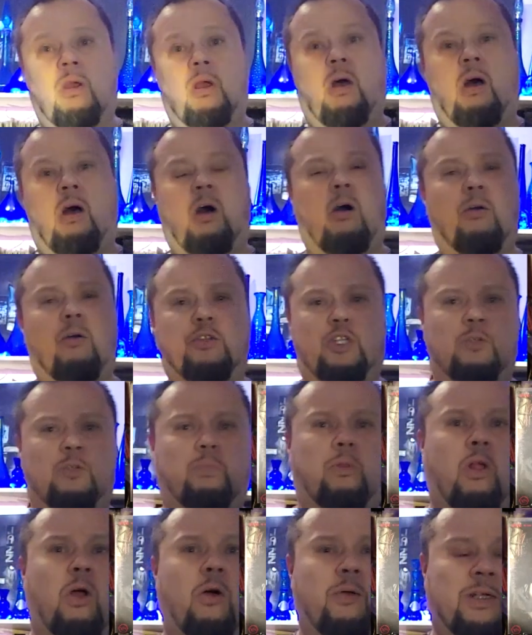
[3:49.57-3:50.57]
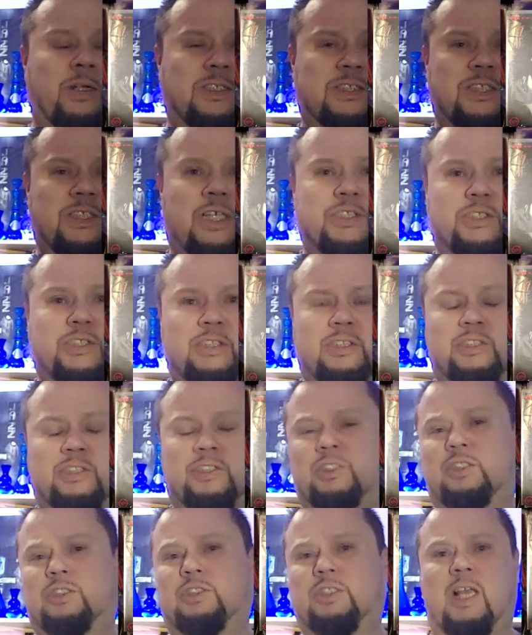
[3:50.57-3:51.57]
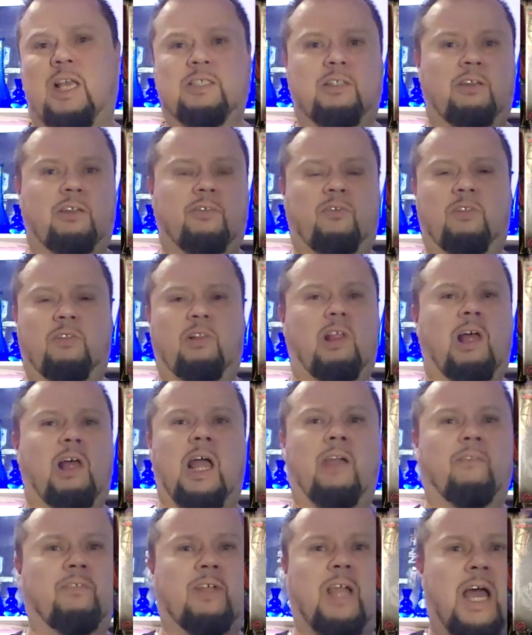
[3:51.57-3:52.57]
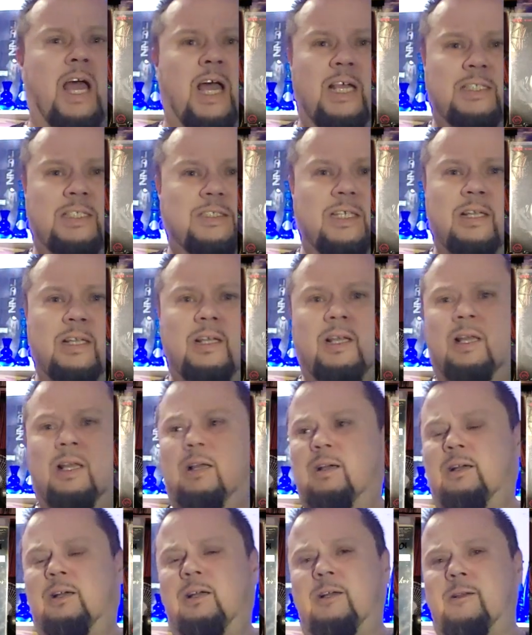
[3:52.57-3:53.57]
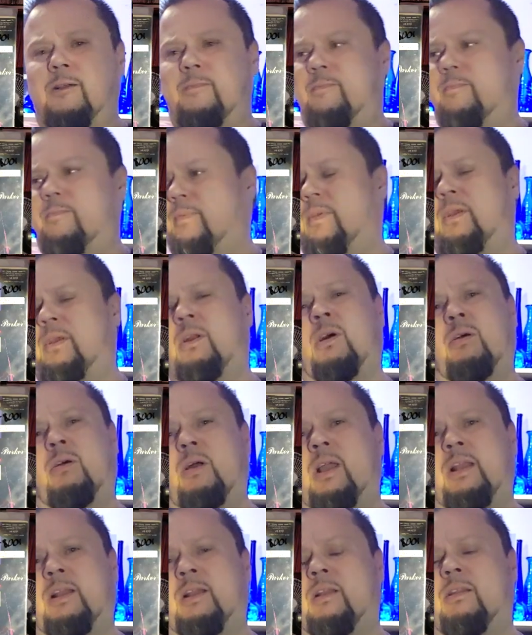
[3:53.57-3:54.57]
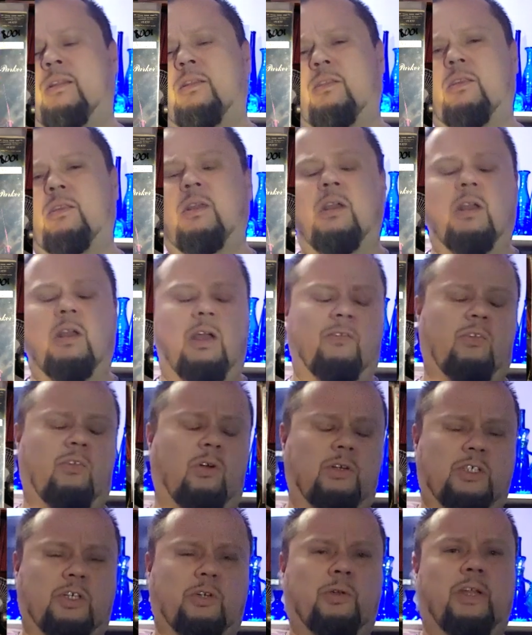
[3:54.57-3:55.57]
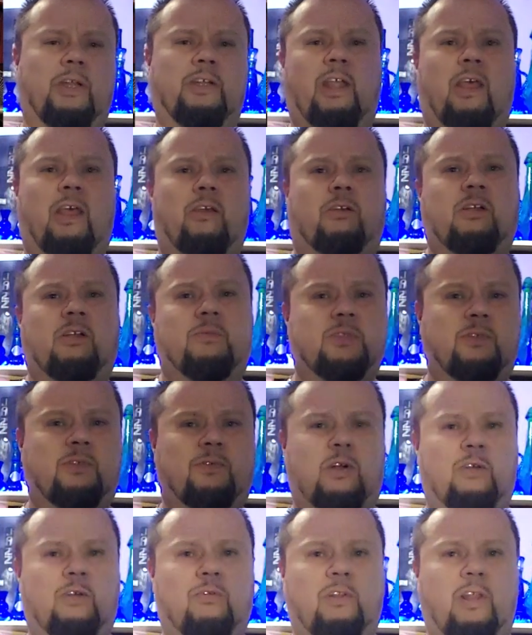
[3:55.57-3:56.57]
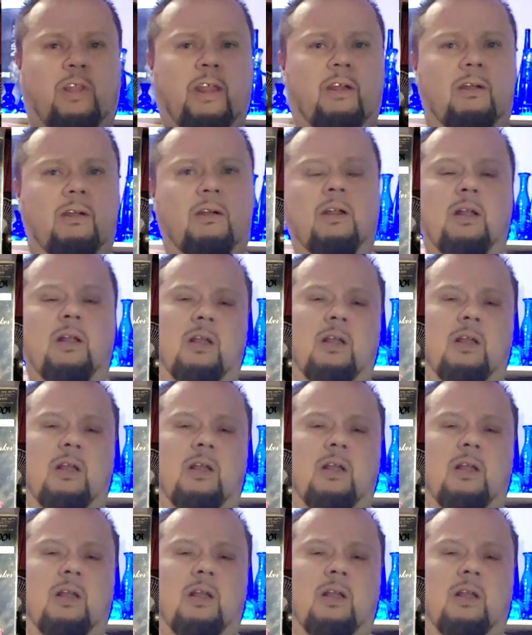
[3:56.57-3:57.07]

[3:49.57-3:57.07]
oh, it's just blowing sessions, just jazz for the live guys. Uh, you know, and of course, Creed Taylor comes to Verve later.